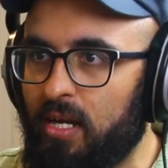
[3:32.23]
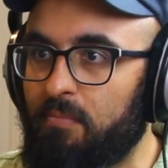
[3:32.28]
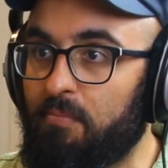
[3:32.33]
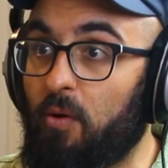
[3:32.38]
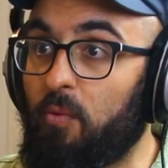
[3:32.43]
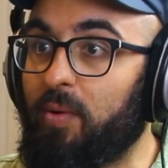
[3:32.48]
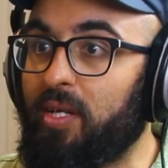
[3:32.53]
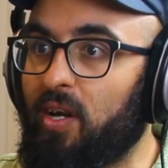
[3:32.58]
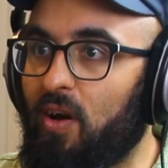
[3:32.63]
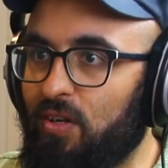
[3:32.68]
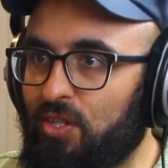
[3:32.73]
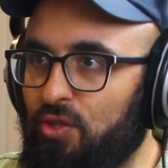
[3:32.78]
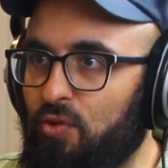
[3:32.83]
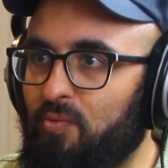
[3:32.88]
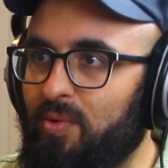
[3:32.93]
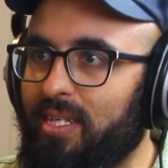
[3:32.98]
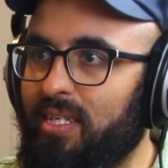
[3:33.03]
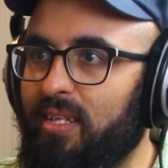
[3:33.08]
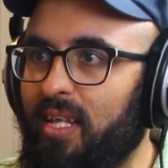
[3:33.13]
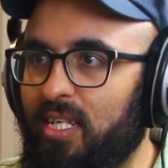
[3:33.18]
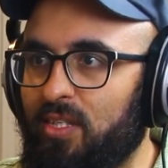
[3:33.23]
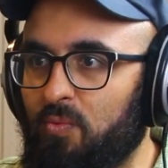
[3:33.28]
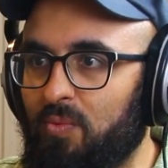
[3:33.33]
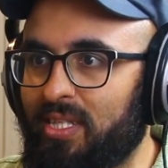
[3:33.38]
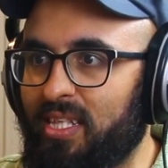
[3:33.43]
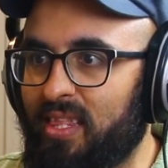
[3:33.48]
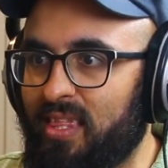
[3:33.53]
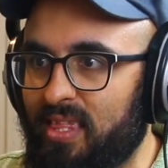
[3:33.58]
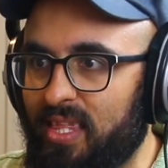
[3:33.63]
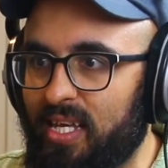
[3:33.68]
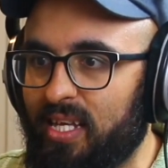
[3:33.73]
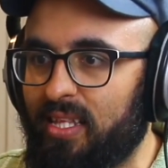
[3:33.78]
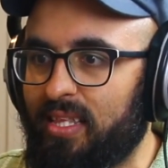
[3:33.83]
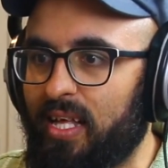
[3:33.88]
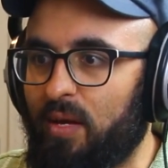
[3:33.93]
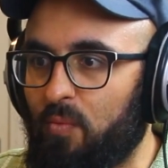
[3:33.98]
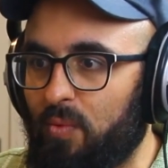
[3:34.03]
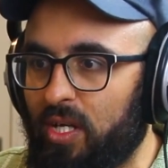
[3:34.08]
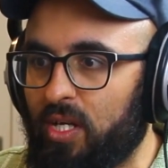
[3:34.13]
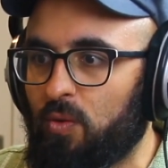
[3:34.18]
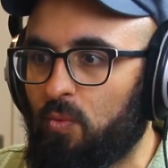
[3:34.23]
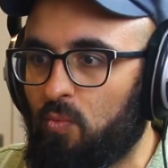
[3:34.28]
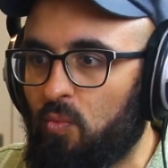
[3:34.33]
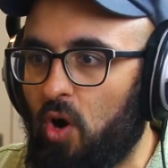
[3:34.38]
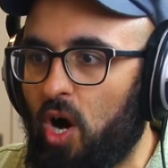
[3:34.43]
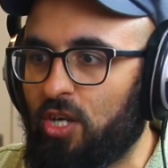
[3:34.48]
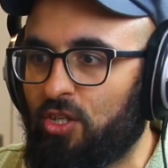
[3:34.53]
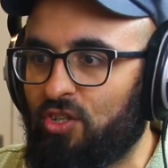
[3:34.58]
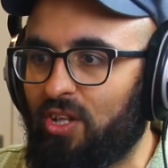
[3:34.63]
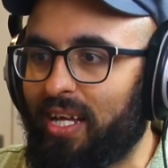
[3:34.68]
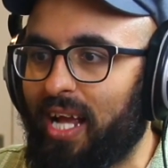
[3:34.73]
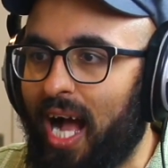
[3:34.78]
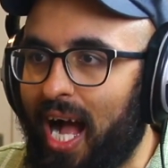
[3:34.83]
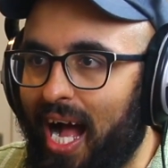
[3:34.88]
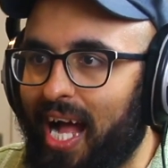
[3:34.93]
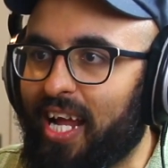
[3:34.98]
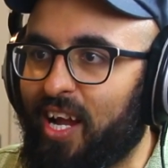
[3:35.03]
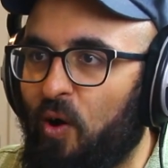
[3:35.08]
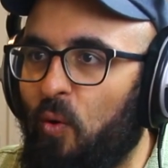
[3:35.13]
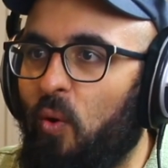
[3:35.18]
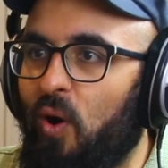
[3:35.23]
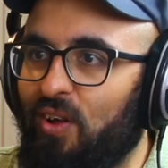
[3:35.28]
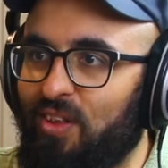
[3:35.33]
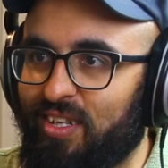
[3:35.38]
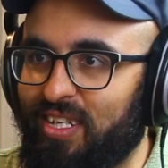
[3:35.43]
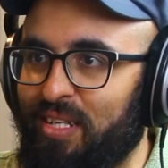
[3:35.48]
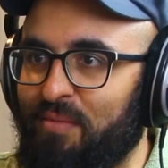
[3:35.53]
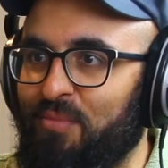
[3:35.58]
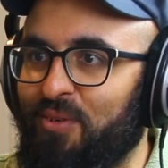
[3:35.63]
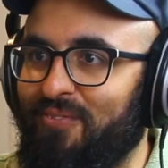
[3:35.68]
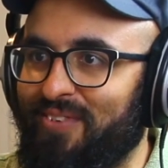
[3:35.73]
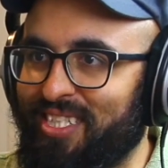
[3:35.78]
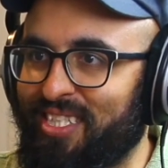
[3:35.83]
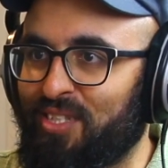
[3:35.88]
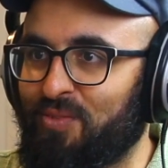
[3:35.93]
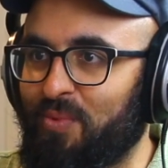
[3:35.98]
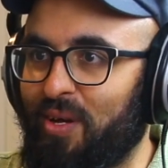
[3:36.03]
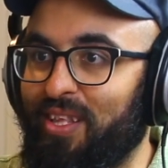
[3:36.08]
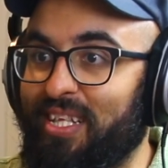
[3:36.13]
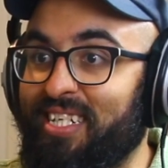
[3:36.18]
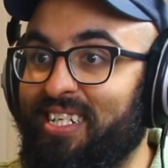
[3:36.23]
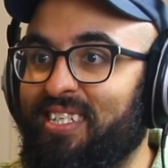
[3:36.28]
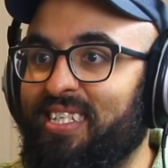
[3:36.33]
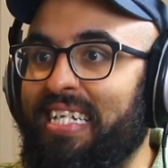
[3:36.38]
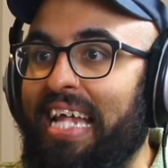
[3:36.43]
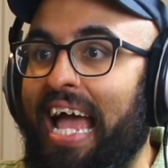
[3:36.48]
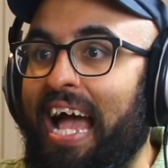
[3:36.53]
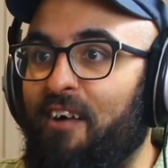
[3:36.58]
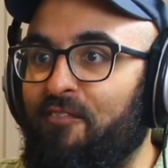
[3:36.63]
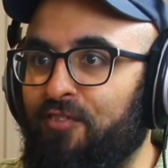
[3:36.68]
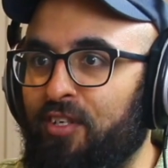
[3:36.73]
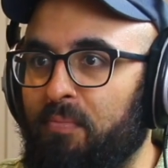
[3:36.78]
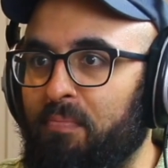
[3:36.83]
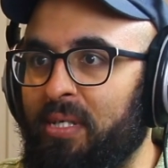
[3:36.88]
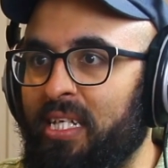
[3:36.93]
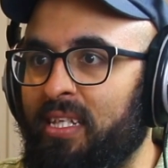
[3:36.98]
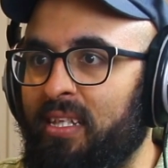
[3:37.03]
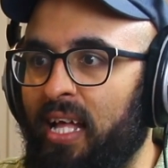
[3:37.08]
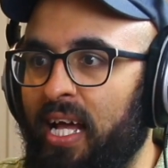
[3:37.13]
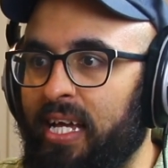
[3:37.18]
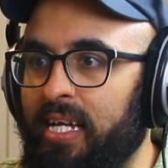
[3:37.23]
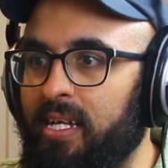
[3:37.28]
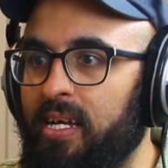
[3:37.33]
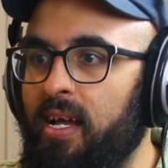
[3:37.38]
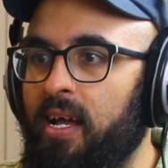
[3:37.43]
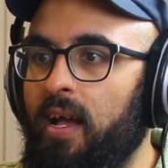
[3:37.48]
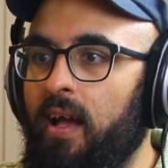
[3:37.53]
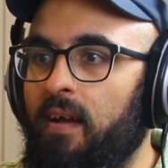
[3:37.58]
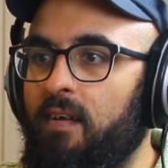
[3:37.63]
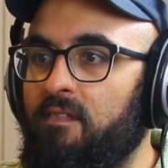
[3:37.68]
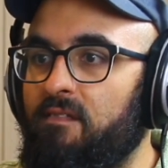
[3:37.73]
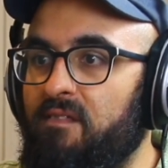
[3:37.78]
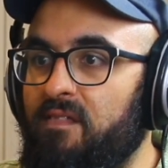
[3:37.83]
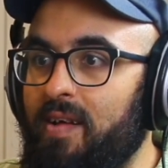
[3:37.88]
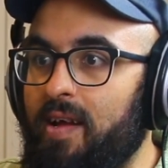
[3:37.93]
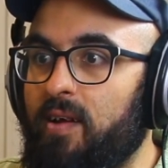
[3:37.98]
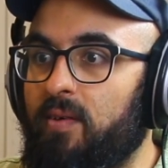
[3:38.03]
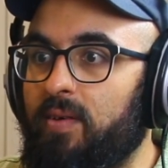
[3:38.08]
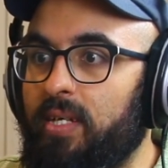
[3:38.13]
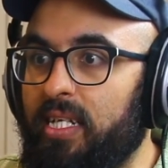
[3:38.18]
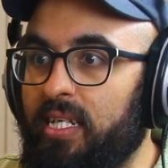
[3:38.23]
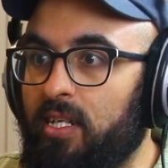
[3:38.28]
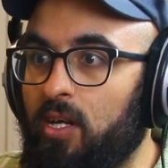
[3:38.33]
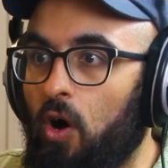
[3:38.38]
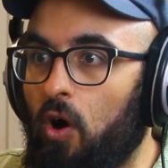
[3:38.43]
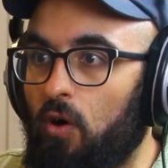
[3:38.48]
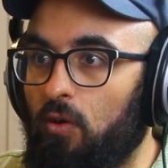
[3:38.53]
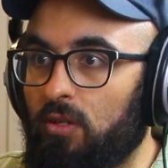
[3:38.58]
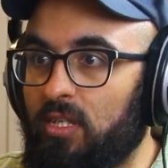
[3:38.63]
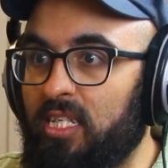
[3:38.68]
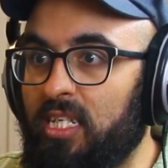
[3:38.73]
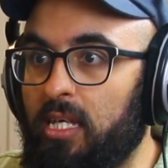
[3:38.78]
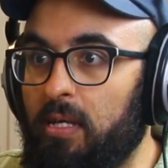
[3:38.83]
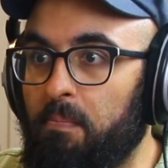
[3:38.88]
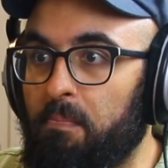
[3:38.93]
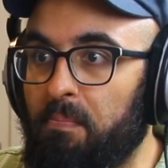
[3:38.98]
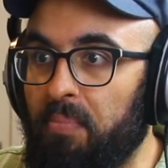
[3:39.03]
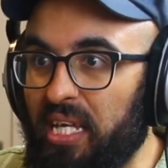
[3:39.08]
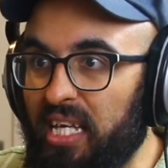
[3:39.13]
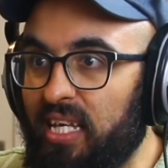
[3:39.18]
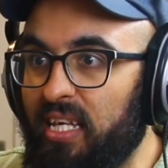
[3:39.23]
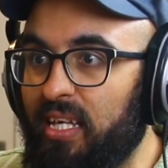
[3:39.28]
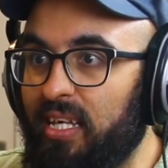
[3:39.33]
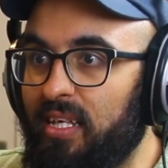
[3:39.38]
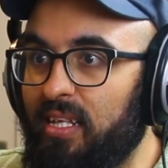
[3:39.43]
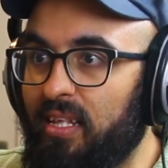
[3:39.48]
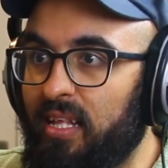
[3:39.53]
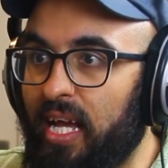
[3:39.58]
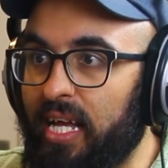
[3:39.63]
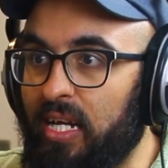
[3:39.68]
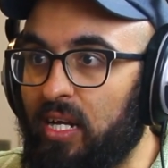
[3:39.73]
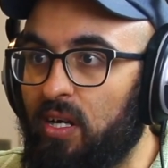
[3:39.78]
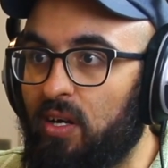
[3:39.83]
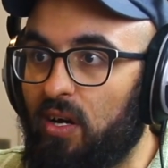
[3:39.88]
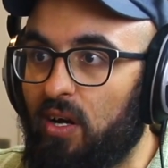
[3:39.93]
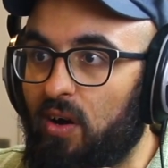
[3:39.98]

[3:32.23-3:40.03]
But we also realized with The Thing that we could watch like high quality movies as well. It doesn't have to be like very culty B, like